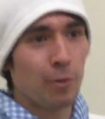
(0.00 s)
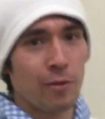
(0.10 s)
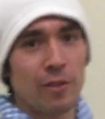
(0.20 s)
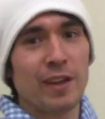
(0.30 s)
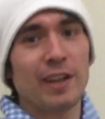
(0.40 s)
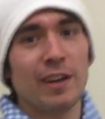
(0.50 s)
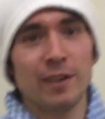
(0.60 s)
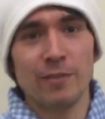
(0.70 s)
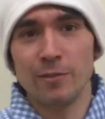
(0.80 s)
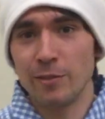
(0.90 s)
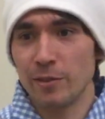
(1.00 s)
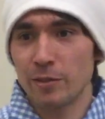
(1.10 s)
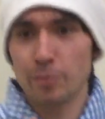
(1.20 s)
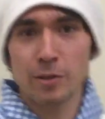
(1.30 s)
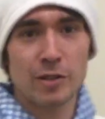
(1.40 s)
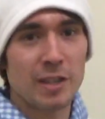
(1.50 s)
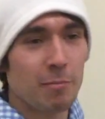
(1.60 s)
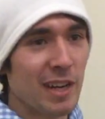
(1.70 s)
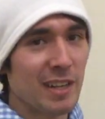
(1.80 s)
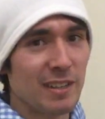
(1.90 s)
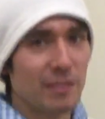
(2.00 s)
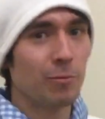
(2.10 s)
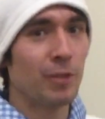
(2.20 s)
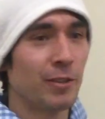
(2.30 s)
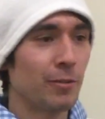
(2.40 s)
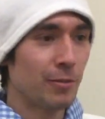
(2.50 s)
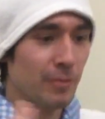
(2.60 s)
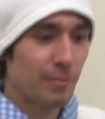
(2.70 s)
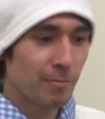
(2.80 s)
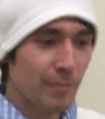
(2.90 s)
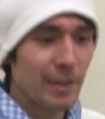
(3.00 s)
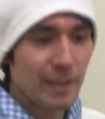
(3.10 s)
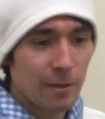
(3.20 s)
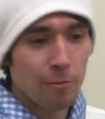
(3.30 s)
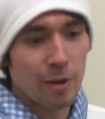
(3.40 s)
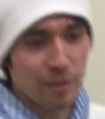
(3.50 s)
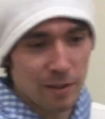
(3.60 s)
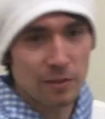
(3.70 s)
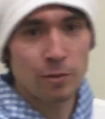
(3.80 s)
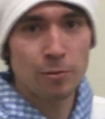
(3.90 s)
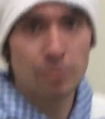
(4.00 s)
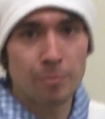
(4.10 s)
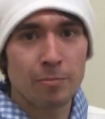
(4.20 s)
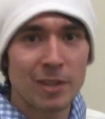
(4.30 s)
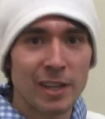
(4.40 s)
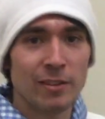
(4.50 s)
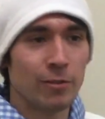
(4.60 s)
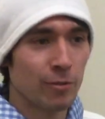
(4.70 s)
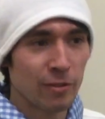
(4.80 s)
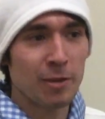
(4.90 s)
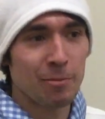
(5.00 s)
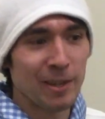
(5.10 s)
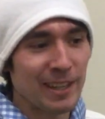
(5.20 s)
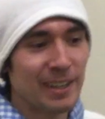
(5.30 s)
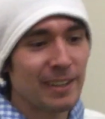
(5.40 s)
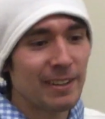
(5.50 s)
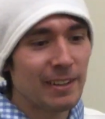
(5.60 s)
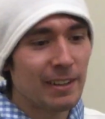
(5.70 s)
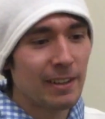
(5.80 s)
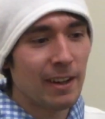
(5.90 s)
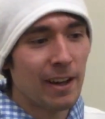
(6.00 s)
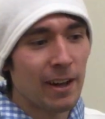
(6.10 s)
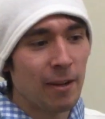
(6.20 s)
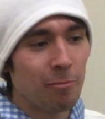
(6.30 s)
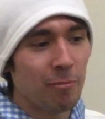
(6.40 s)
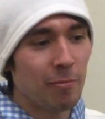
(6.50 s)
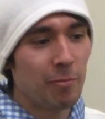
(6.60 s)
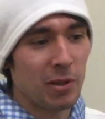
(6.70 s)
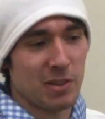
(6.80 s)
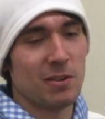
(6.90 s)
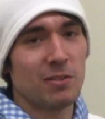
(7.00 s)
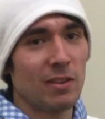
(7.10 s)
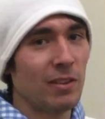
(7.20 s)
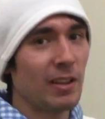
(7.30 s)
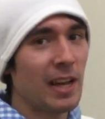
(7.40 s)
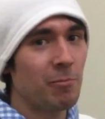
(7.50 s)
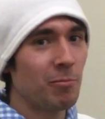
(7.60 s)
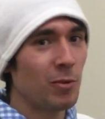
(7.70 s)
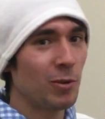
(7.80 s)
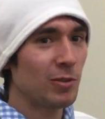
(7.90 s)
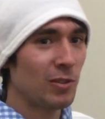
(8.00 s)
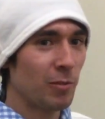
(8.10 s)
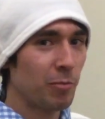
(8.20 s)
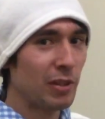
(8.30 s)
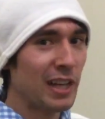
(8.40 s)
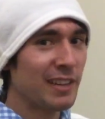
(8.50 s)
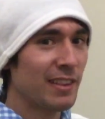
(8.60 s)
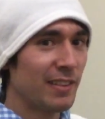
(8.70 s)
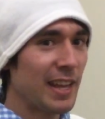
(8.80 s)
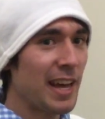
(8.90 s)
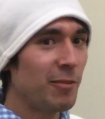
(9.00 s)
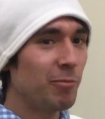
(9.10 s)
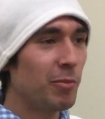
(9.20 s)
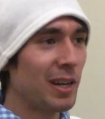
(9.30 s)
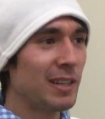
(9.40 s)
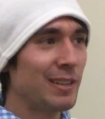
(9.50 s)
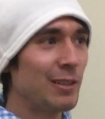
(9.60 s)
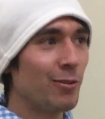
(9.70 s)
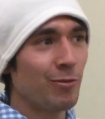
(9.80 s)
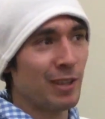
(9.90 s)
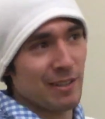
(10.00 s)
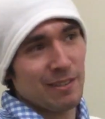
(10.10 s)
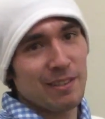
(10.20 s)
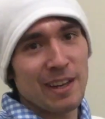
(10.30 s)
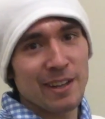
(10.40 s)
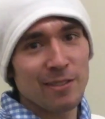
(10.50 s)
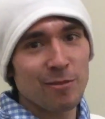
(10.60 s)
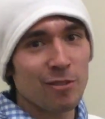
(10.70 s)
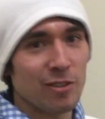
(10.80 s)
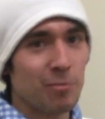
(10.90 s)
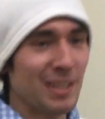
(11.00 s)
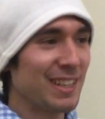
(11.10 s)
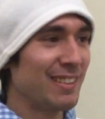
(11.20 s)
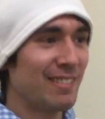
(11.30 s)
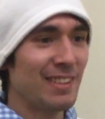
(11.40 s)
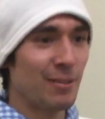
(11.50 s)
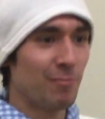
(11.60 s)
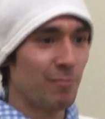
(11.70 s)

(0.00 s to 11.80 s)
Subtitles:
whole thing of switching bodies while these two kids are sleeping. But there's a lot more to the plot than that, but I don't want to say it just because